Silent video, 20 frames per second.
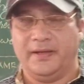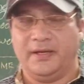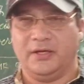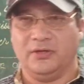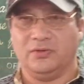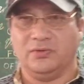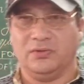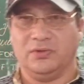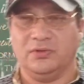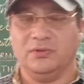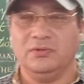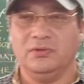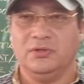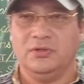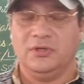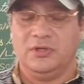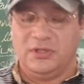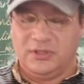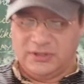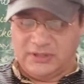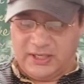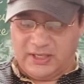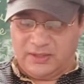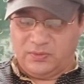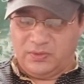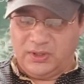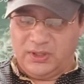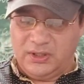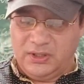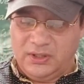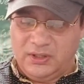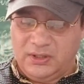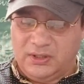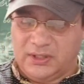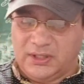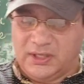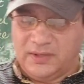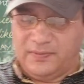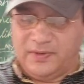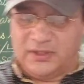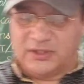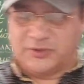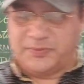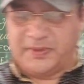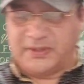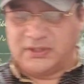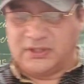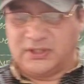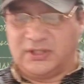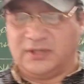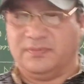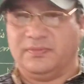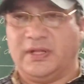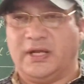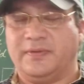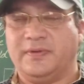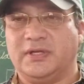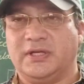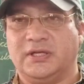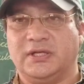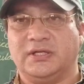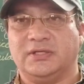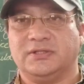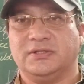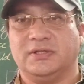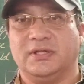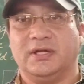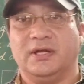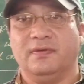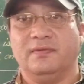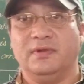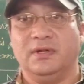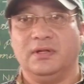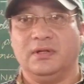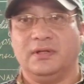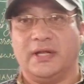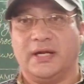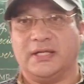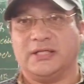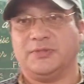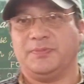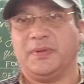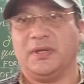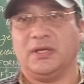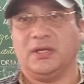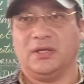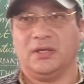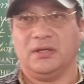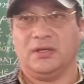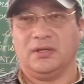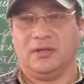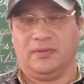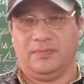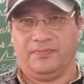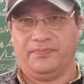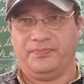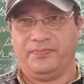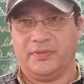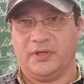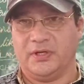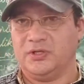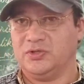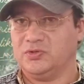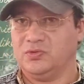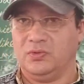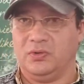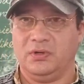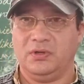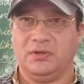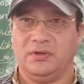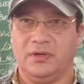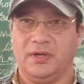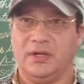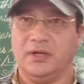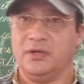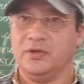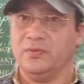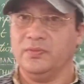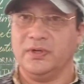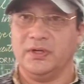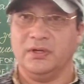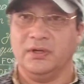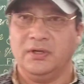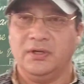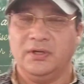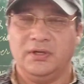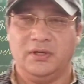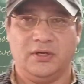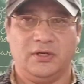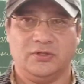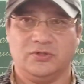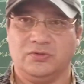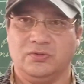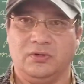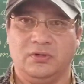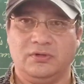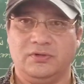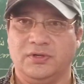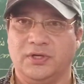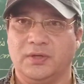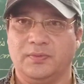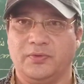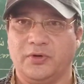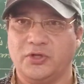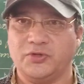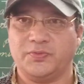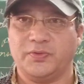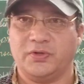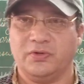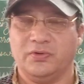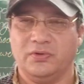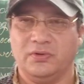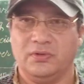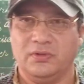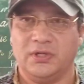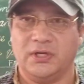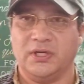Antonio, saying what? The devil speaks in him. That means it is the devil that is speaking in him. It is not real human. It is not real Prospero.